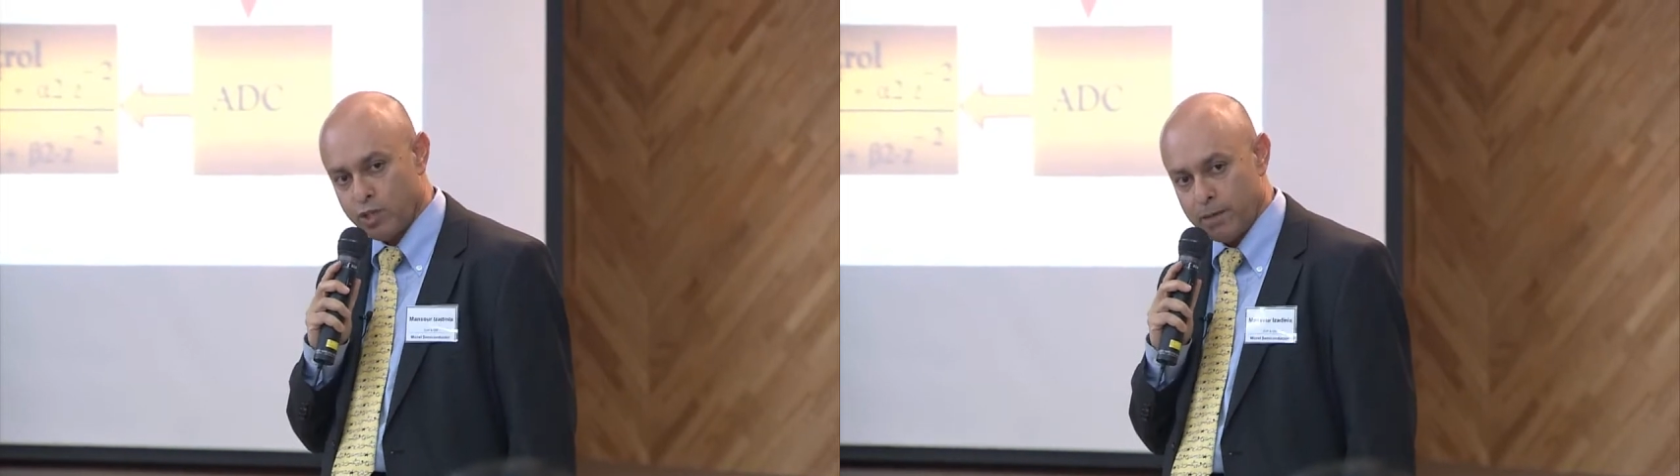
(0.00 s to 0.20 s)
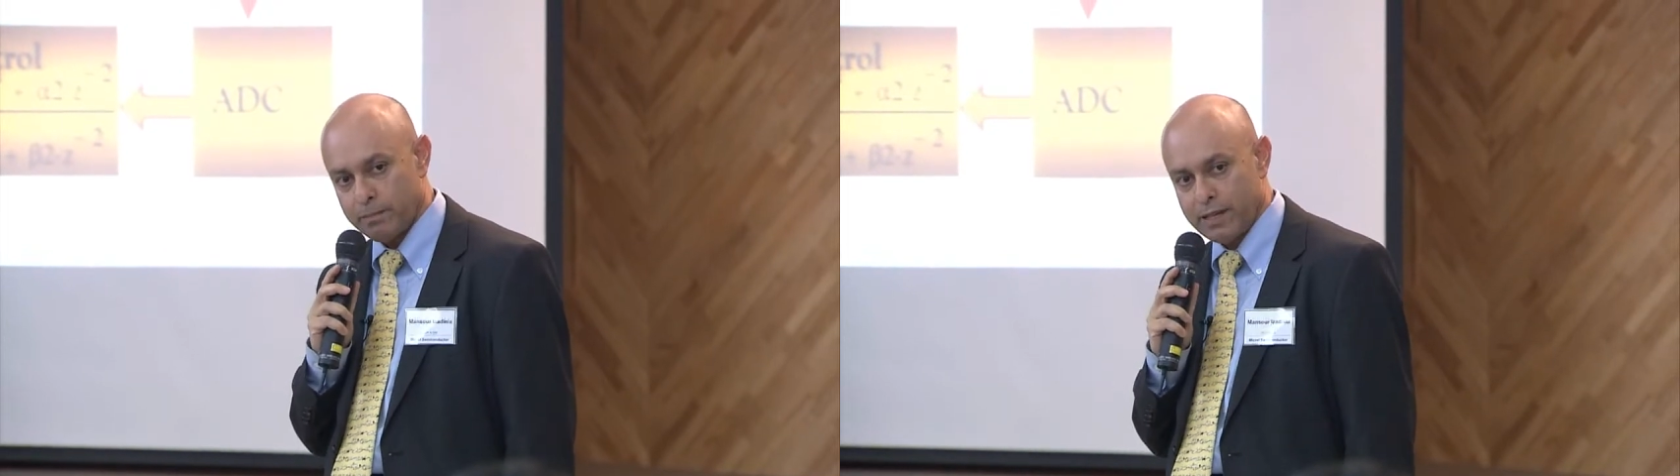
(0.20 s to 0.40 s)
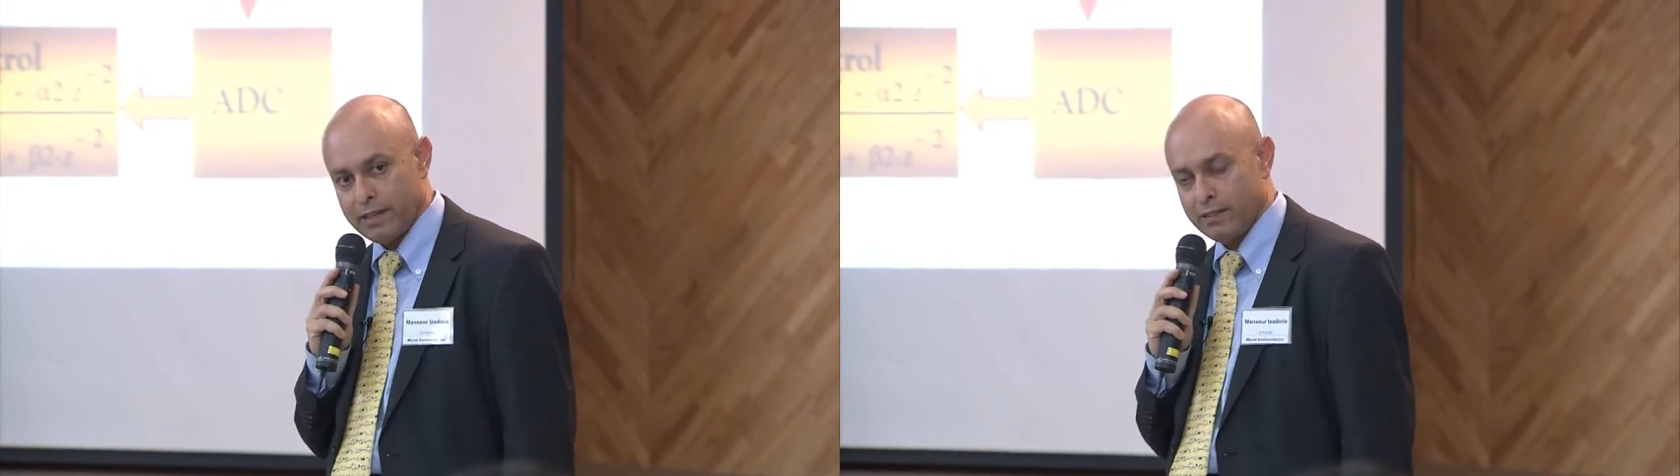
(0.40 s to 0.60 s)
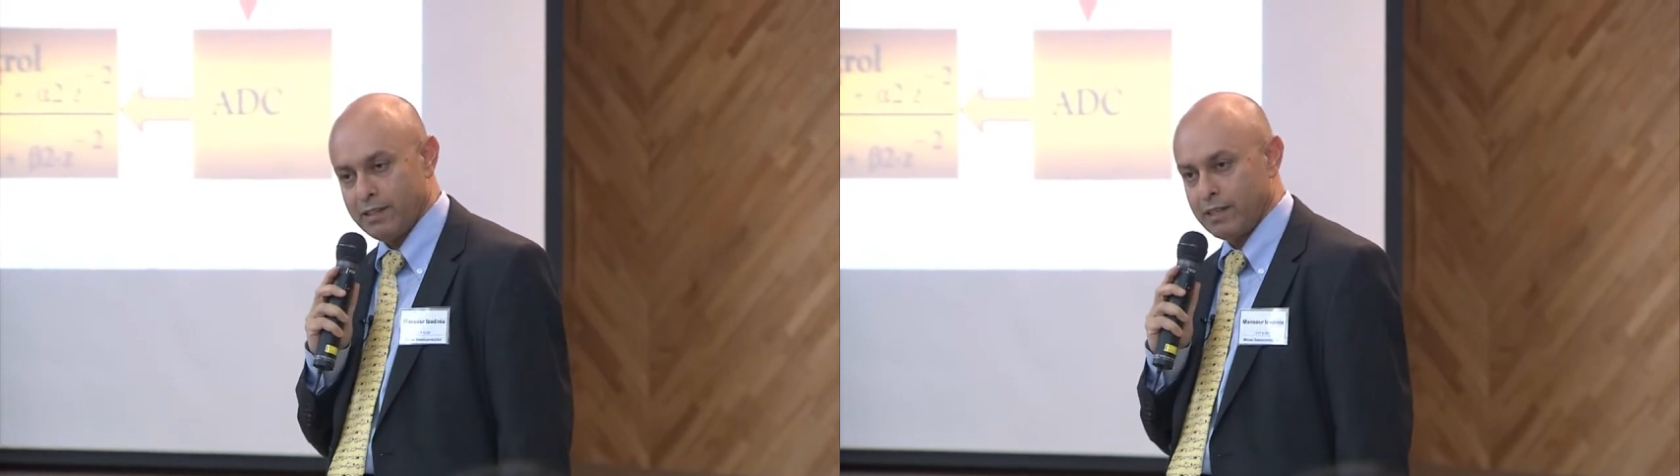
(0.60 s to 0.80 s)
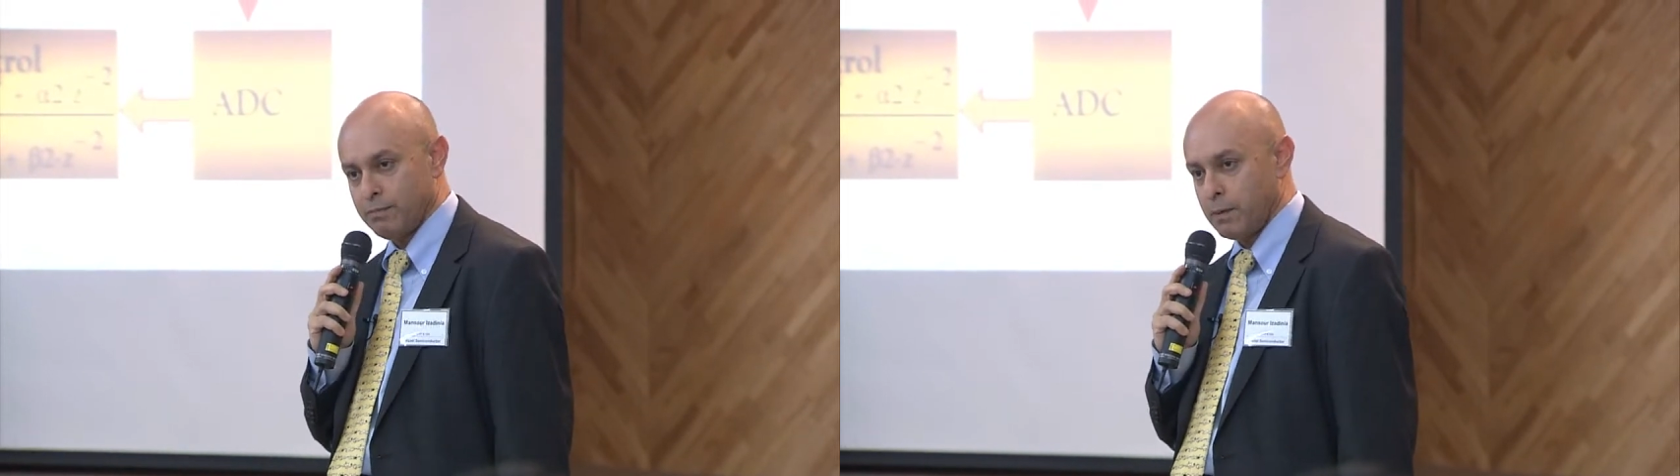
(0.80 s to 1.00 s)
chip
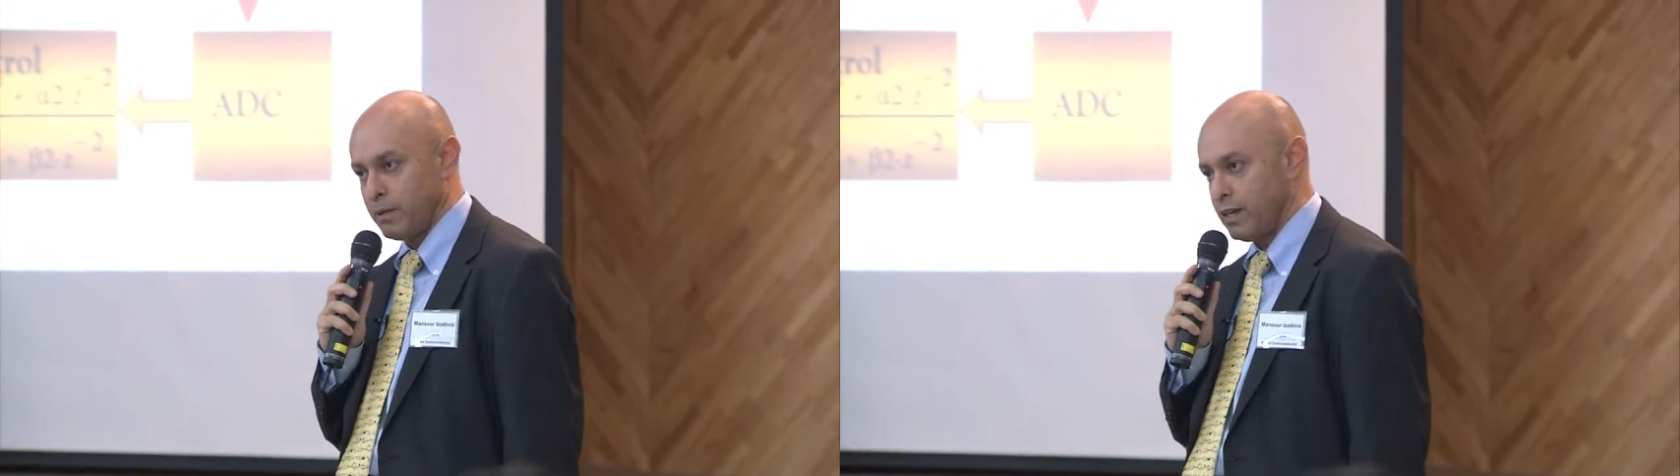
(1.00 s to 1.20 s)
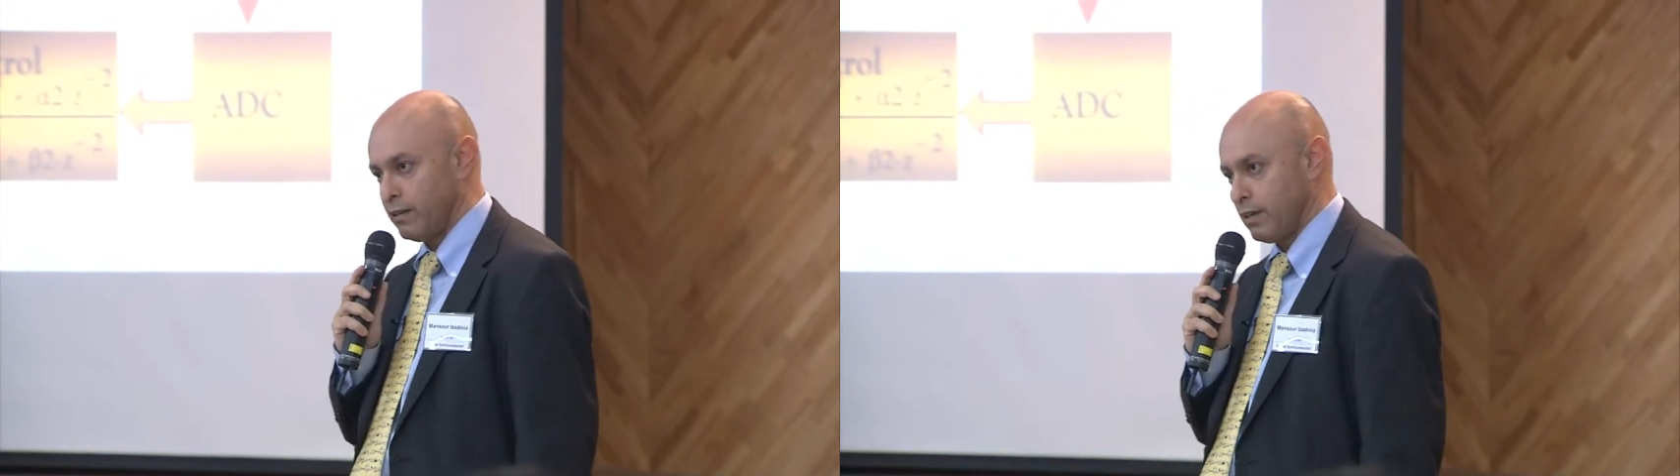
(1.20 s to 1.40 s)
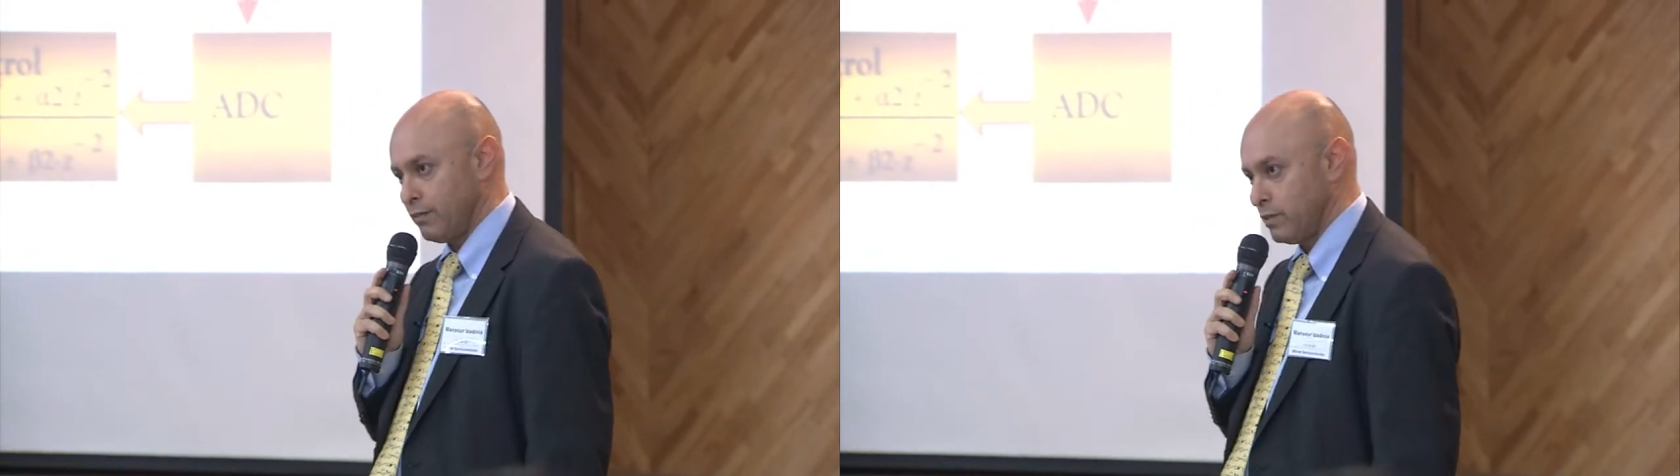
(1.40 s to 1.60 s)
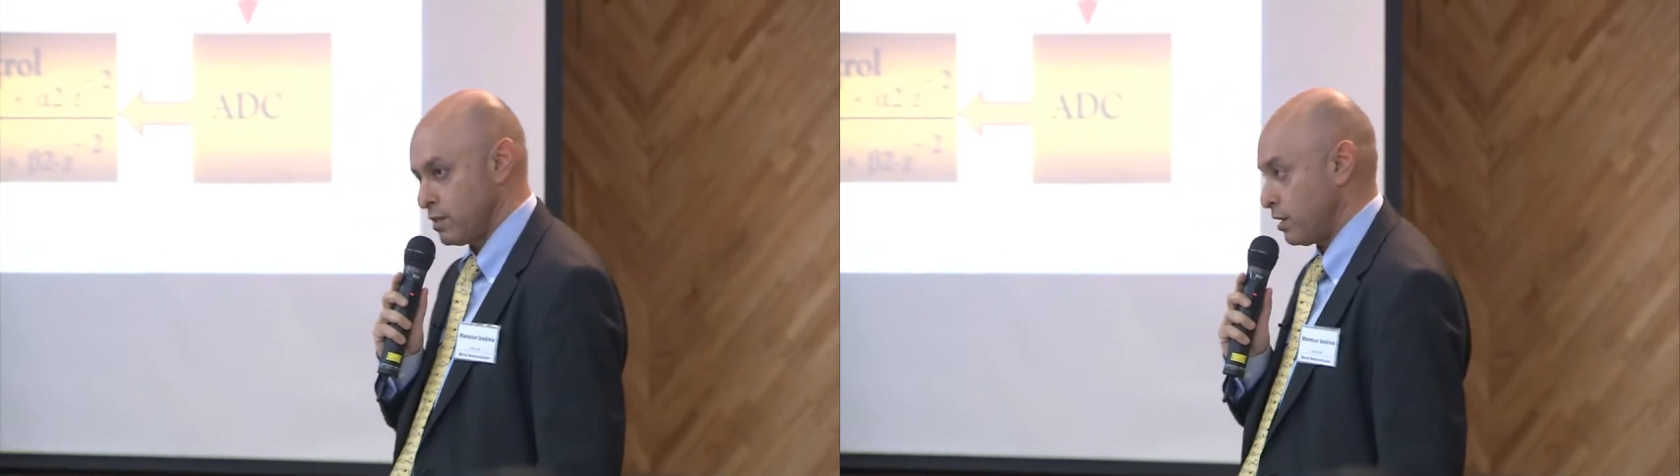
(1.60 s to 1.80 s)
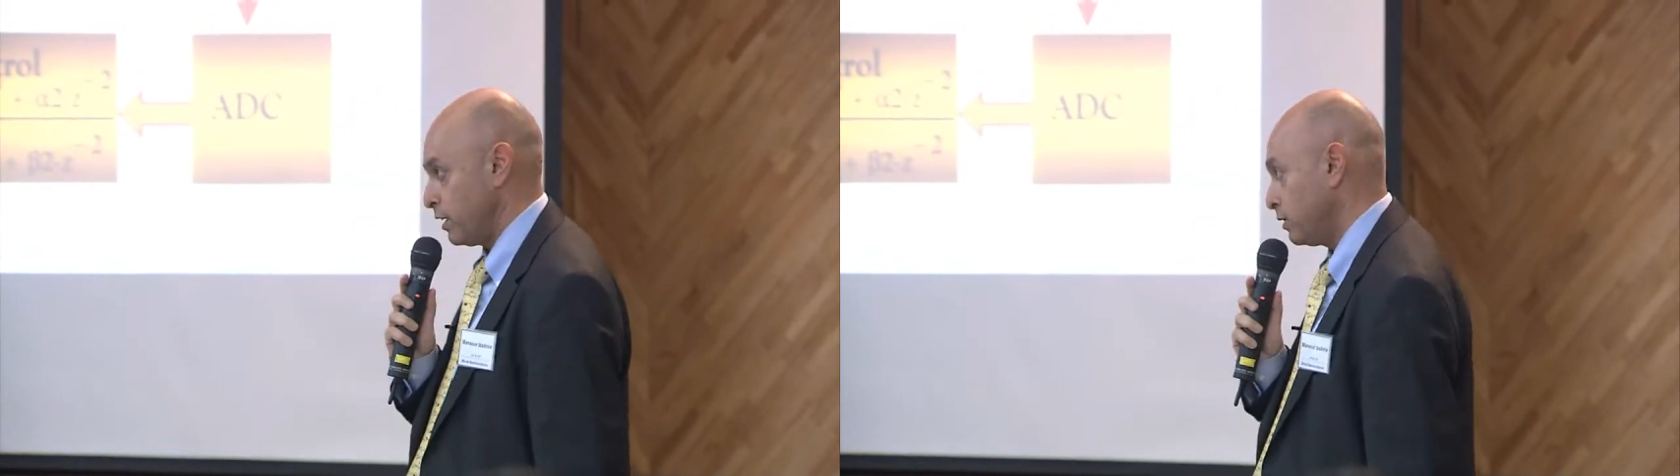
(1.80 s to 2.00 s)
that people have
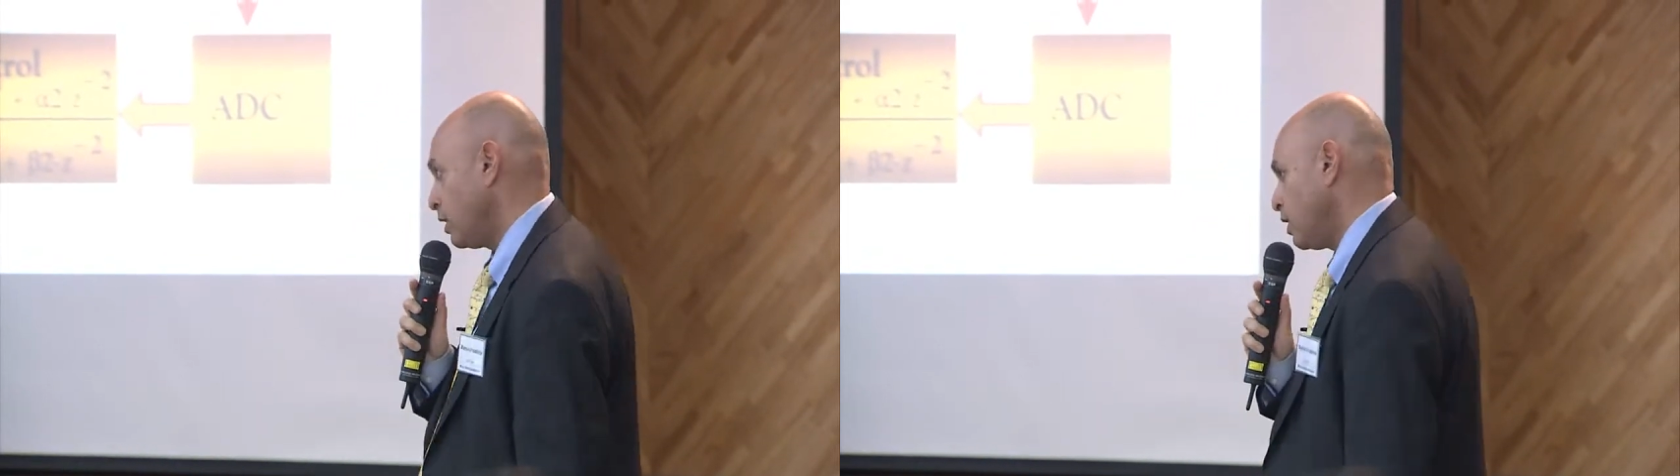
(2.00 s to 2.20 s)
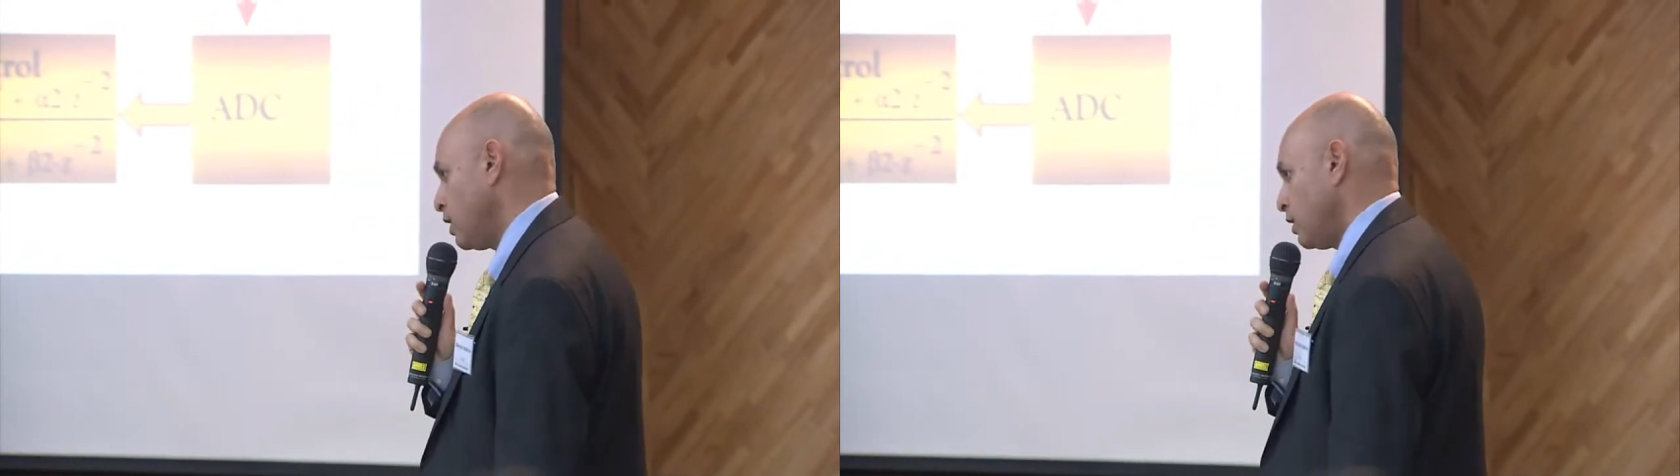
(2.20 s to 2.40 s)
designed.